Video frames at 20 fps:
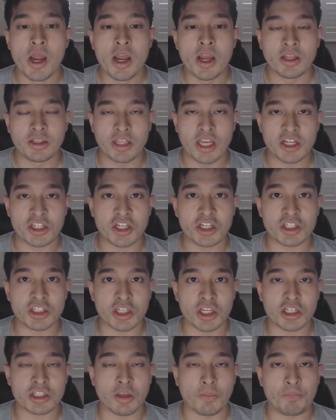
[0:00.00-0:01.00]
Then she
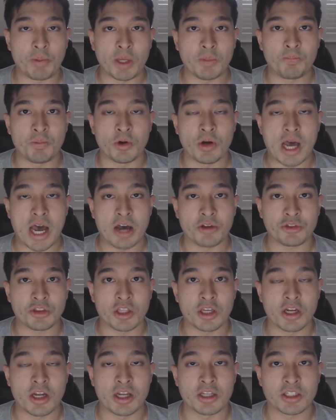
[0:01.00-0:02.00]
sees the people out
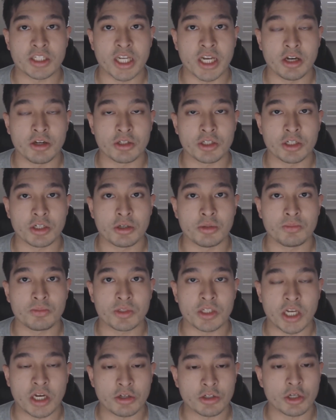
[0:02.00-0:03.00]
there and tells them
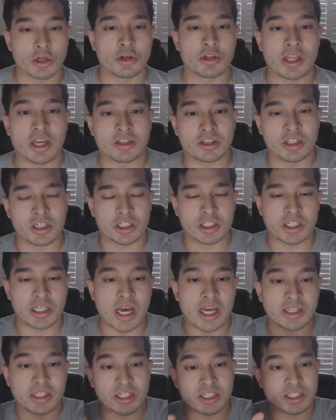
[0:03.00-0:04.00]
tells her that this
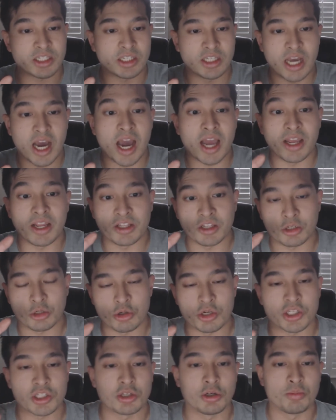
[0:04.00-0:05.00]
guy this guy in the
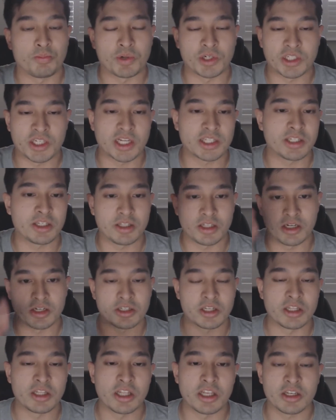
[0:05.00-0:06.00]
crystal protected us
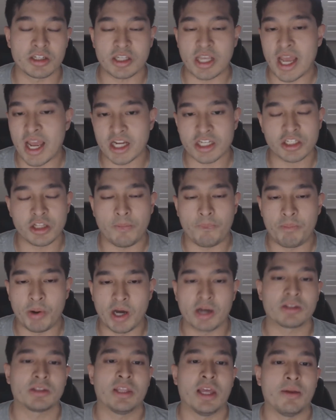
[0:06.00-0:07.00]
and is actually
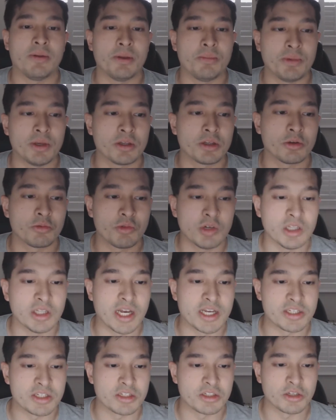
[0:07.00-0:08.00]
Puck that Amelia
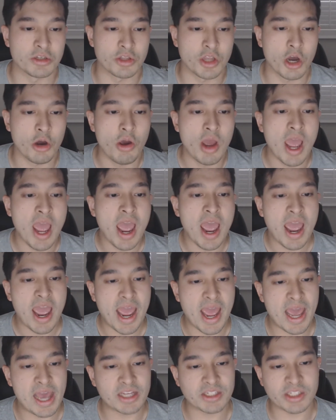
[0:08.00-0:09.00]
realizes, you know?
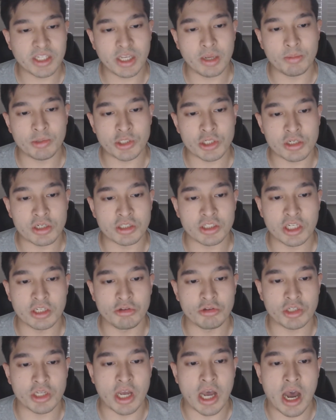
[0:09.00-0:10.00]
as the episode
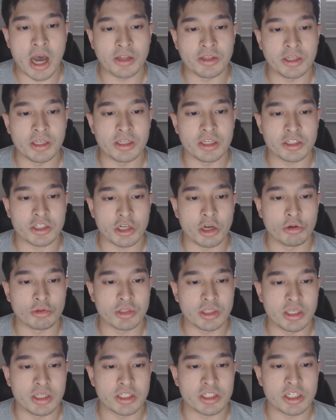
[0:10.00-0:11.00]
continues on in its own
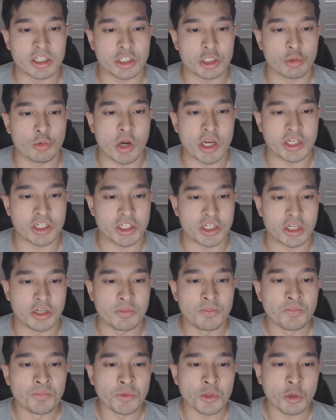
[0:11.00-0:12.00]
situation,
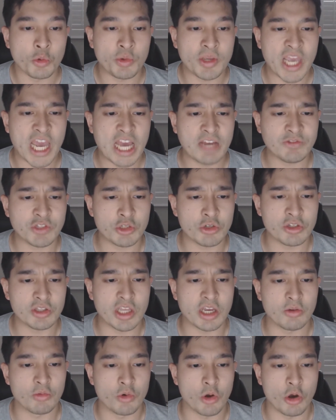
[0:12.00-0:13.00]
we have to
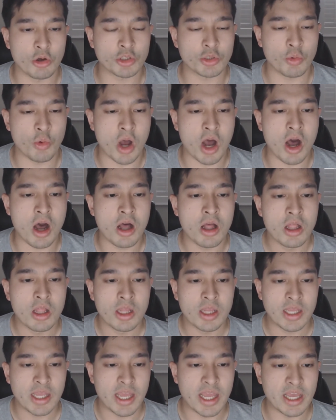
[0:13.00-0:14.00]
that Roswaal
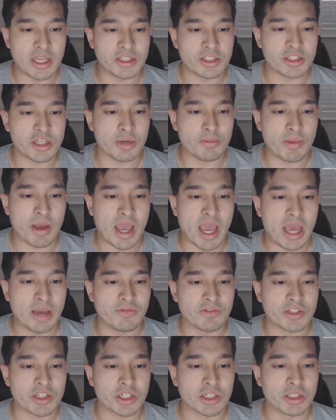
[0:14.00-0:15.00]
ends up
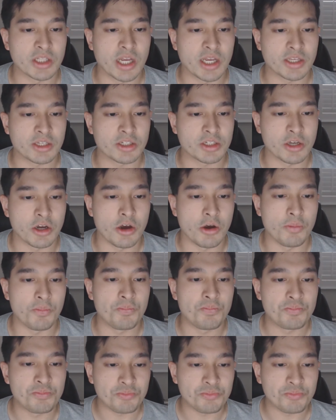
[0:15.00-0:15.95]
having to like um